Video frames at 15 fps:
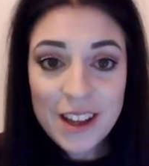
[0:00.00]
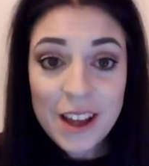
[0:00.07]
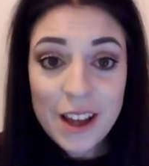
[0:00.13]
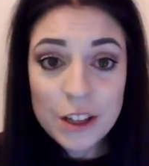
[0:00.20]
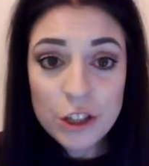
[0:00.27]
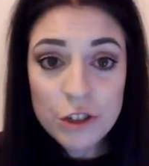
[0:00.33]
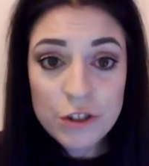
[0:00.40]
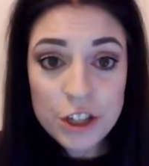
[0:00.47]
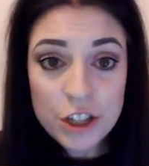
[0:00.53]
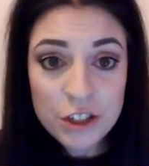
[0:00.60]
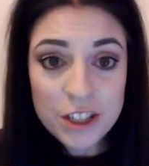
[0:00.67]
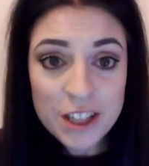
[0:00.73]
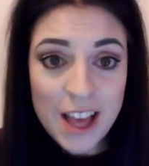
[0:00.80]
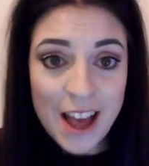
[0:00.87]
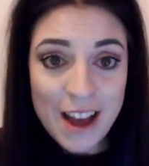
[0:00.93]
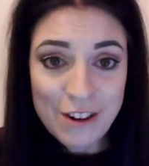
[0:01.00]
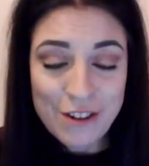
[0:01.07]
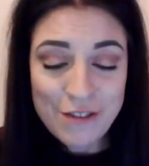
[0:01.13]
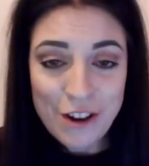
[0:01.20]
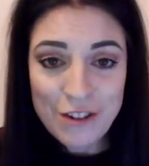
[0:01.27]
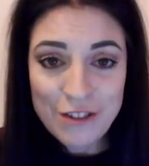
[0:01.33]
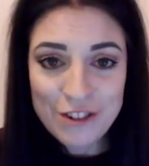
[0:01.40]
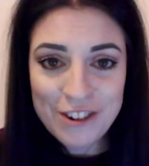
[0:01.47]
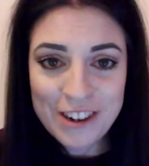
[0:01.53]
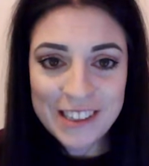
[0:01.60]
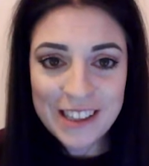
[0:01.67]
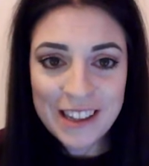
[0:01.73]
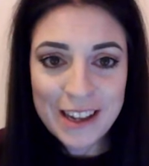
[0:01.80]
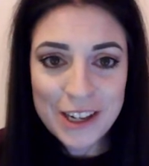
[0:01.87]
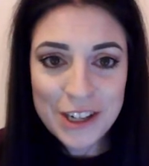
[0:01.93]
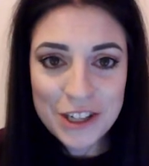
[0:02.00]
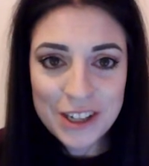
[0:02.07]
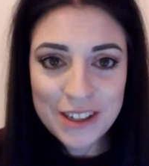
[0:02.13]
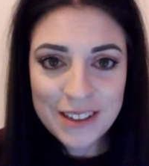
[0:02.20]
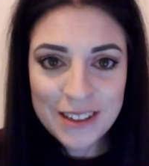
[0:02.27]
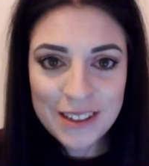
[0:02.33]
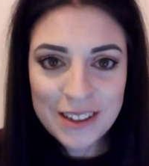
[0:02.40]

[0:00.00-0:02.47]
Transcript: and to reduce the area of overgranulation.